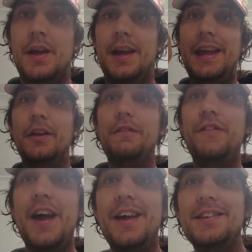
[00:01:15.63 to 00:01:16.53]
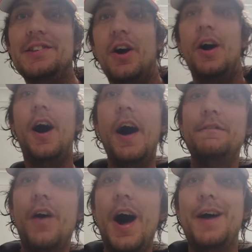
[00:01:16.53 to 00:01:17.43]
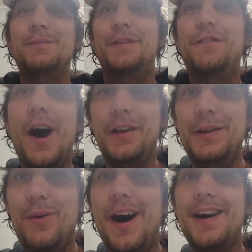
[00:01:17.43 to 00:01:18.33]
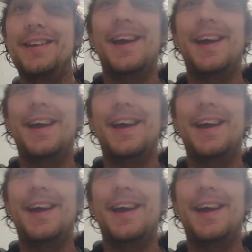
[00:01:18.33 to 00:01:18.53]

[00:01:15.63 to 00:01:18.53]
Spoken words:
England fans, high five, you finally won,